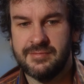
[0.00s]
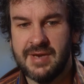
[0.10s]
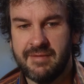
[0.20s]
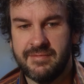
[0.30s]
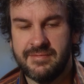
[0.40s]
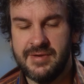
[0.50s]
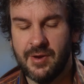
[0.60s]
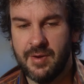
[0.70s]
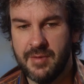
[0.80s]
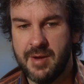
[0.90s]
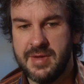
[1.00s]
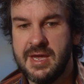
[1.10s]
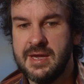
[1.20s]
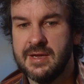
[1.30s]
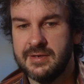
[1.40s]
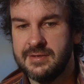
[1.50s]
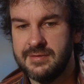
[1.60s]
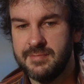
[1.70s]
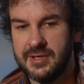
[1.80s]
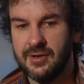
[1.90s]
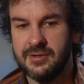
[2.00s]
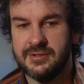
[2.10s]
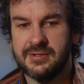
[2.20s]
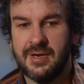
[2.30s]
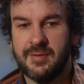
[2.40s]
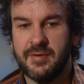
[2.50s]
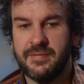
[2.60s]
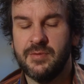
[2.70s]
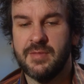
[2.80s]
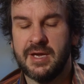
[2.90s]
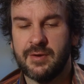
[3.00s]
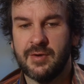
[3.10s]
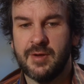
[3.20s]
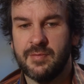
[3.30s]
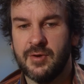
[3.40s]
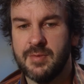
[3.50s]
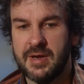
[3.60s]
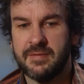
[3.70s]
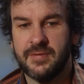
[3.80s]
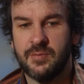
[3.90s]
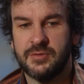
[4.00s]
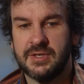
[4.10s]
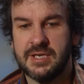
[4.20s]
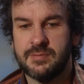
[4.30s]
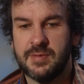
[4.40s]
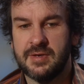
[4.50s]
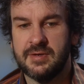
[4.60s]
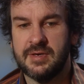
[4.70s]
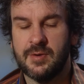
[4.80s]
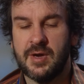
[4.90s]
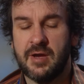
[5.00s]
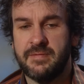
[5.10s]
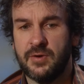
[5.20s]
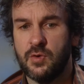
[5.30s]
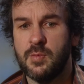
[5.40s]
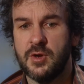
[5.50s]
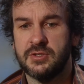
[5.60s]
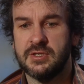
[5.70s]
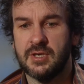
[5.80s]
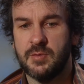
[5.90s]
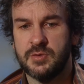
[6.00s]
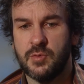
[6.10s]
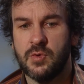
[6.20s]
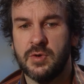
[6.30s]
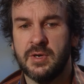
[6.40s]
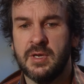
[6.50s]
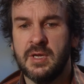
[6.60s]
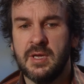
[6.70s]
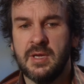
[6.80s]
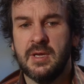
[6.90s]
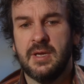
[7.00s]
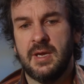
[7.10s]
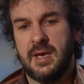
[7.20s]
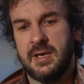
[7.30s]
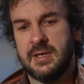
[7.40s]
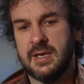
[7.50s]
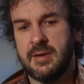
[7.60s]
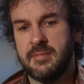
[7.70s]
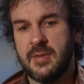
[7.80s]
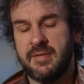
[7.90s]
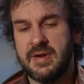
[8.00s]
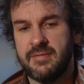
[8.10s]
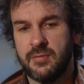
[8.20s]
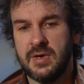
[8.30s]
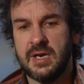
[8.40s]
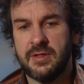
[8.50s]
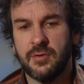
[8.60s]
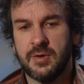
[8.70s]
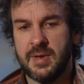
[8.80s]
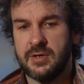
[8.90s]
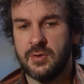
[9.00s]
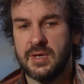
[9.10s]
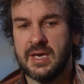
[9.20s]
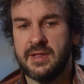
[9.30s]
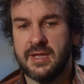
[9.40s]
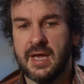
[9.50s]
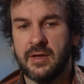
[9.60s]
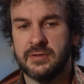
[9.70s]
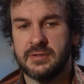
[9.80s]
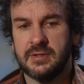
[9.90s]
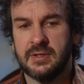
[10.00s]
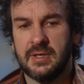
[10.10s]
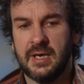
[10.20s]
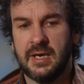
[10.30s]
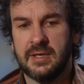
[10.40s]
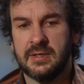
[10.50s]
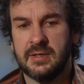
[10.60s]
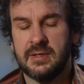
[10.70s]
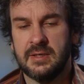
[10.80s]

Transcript: have, you know, I'm here because I'm a filmmaker and I want to make films, and that's been the way I felt almost since I was born. And I've never really thought about doing anything else. And